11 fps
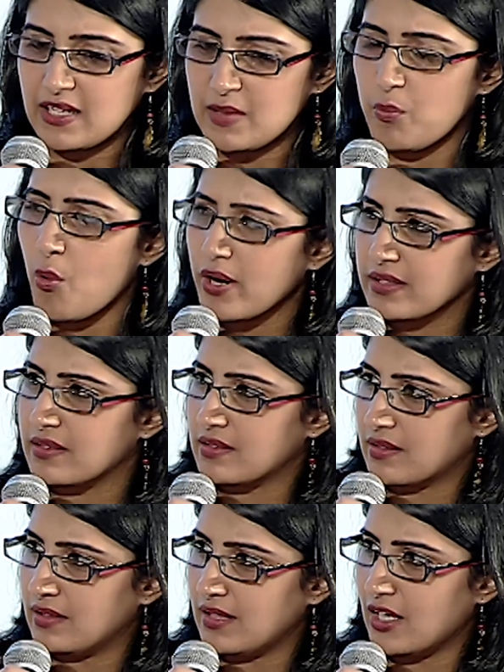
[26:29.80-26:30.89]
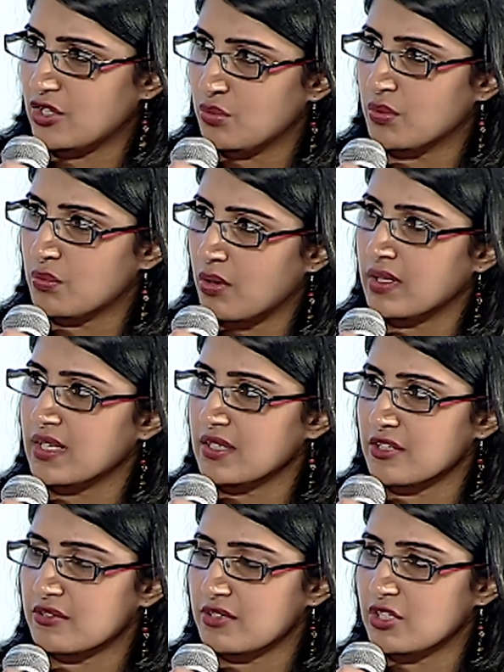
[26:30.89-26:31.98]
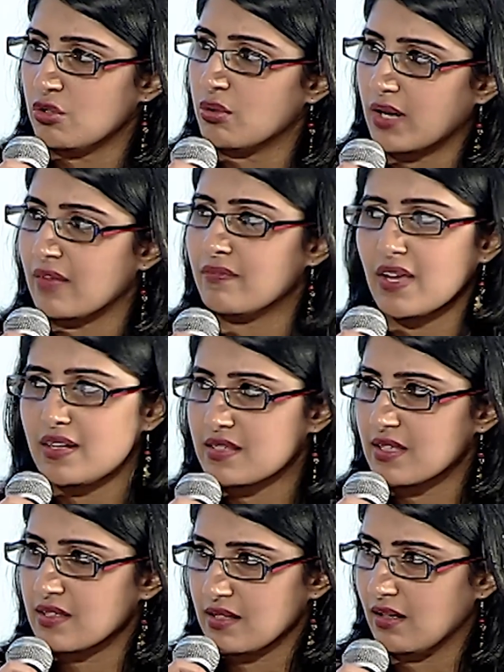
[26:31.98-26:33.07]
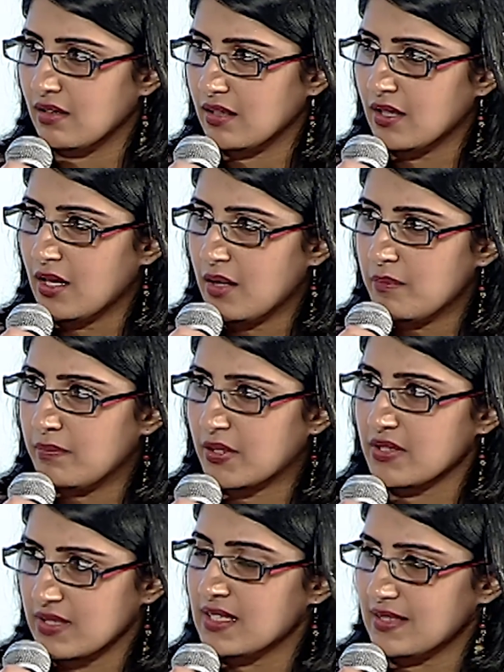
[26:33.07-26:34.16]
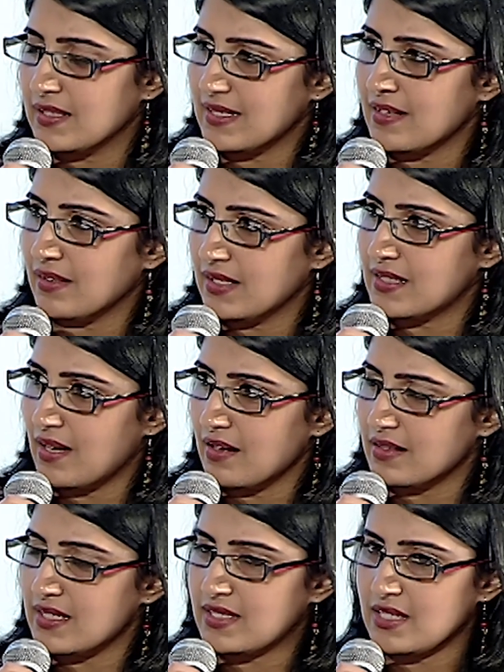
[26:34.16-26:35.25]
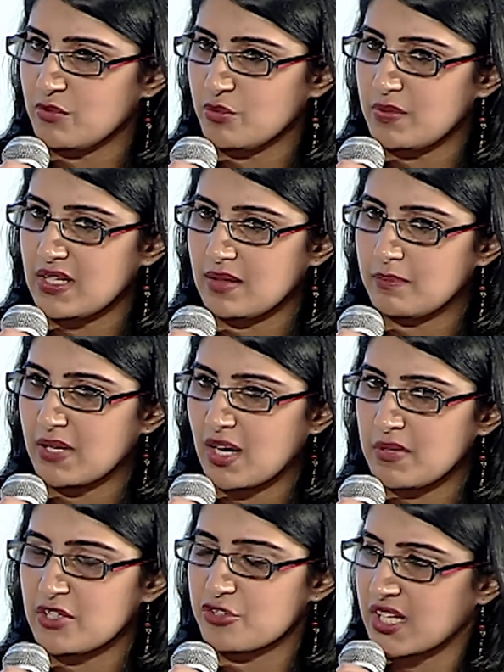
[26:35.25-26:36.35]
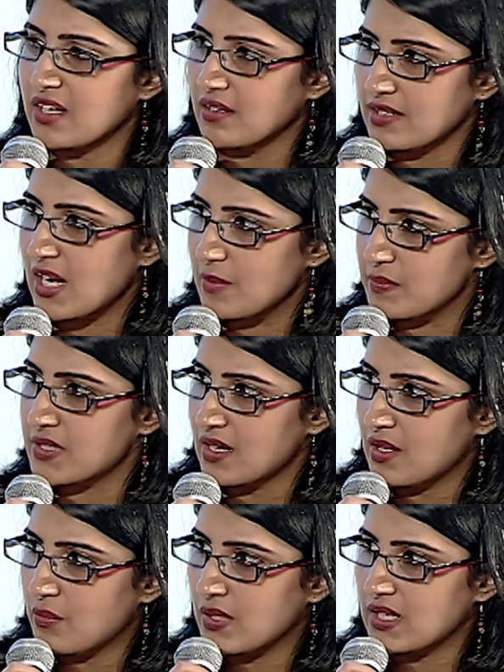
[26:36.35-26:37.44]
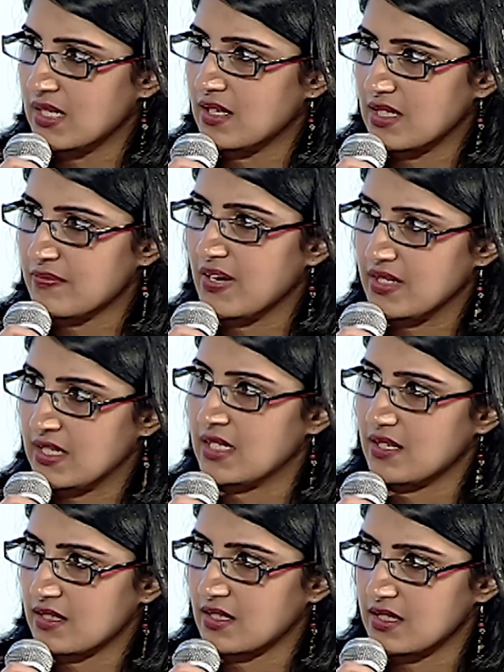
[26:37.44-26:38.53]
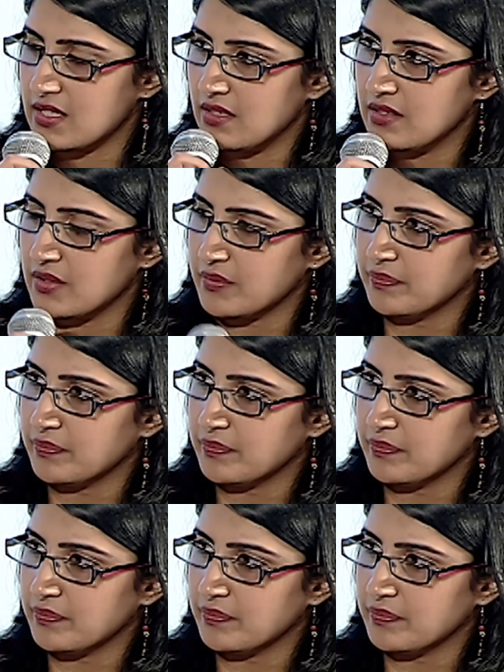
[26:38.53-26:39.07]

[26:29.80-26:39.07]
points that you would want the industry to look at very sincerely? Because these seem to be becoming trickier times as far as data is concerned.